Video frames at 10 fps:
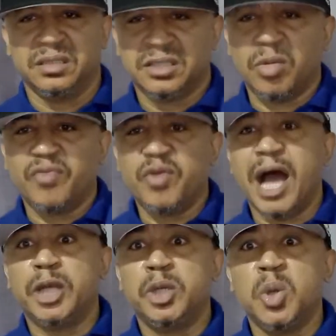Some of you
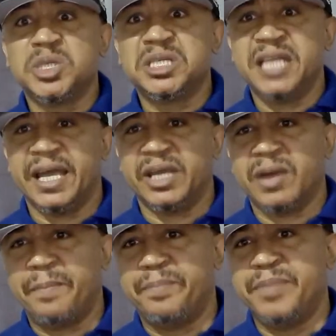are nose neck. You
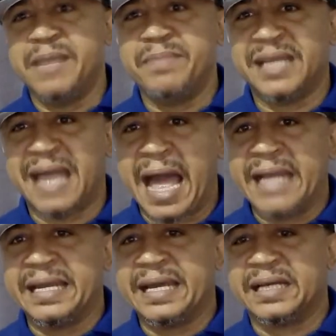are blaming INEC.